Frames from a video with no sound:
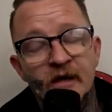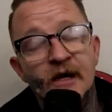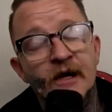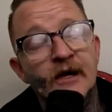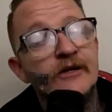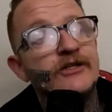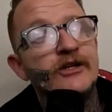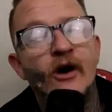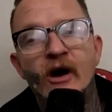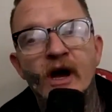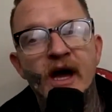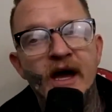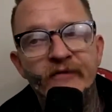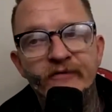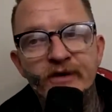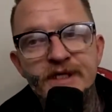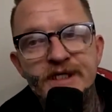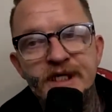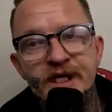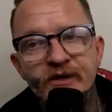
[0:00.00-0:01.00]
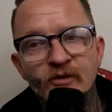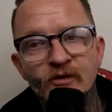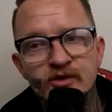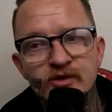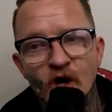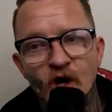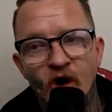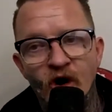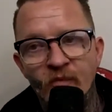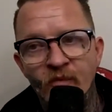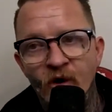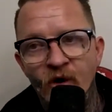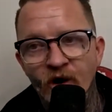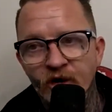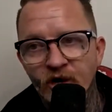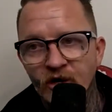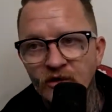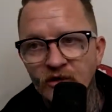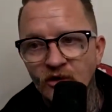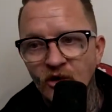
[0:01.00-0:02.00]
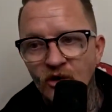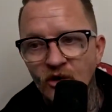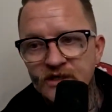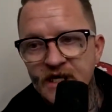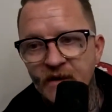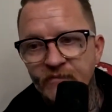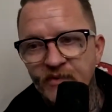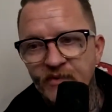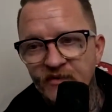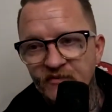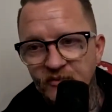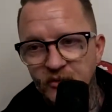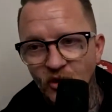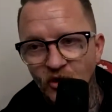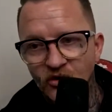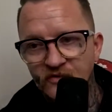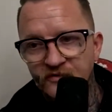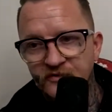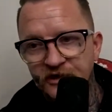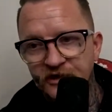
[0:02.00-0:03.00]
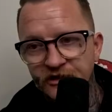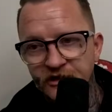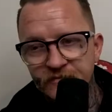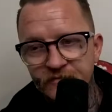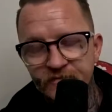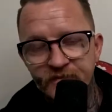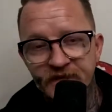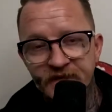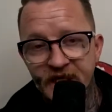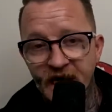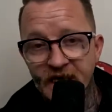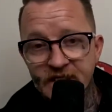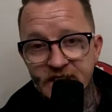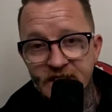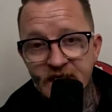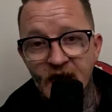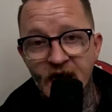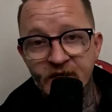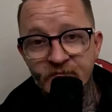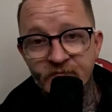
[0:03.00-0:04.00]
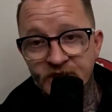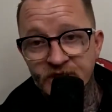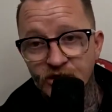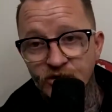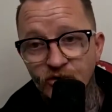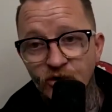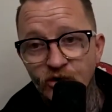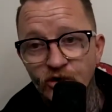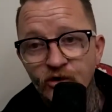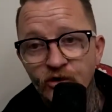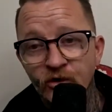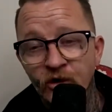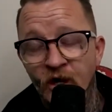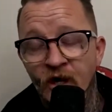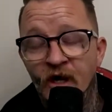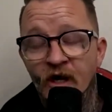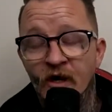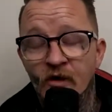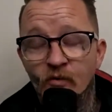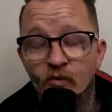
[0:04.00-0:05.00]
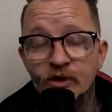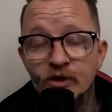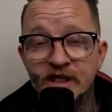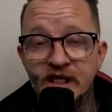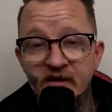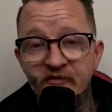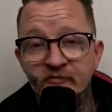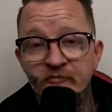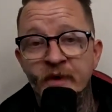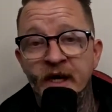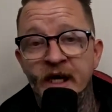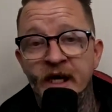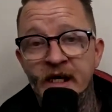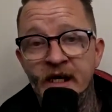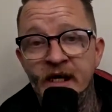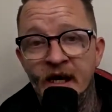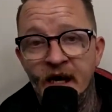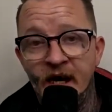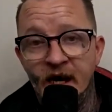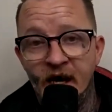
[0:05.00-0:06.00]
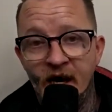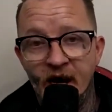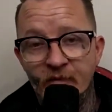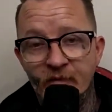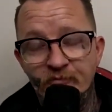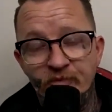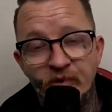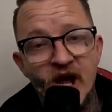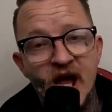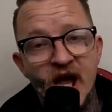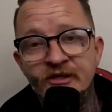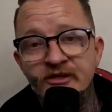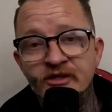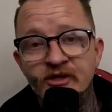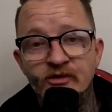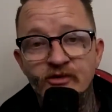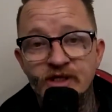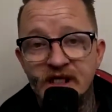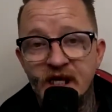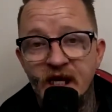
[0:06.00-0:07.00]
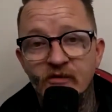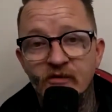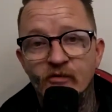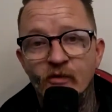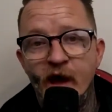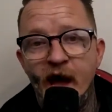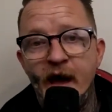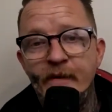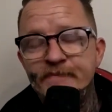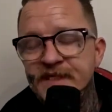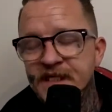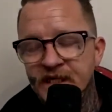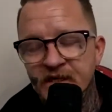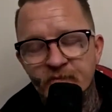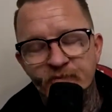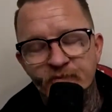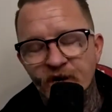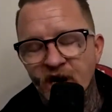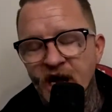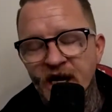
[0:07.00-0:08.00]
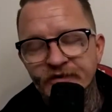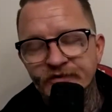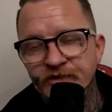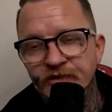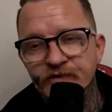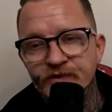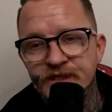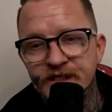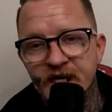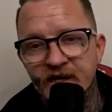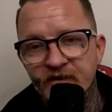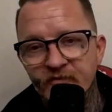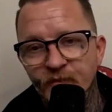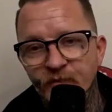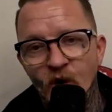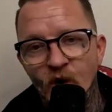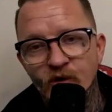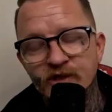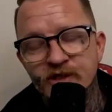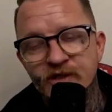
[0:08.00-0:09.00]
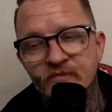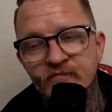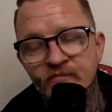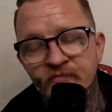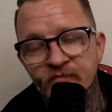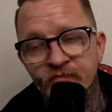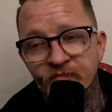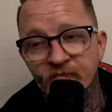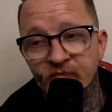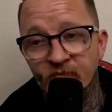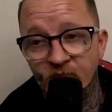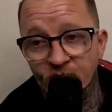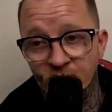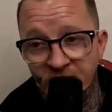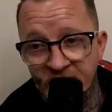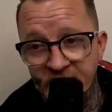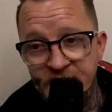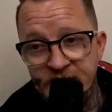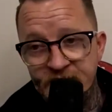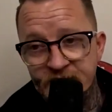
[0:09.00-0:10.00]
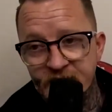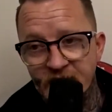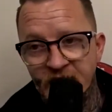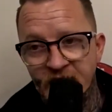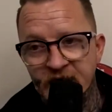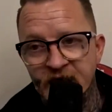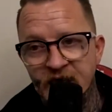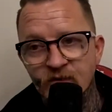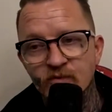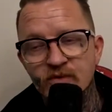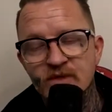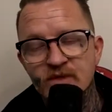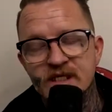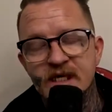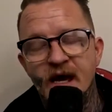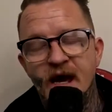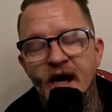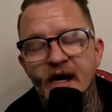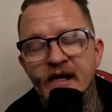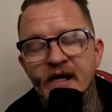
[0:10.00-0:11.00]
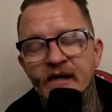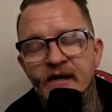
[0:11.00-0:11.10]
So every single time I got locked up at Port Phillip, that same screw would give me a brand new set of wraps and a brand new set of boxing mitts, and he would say,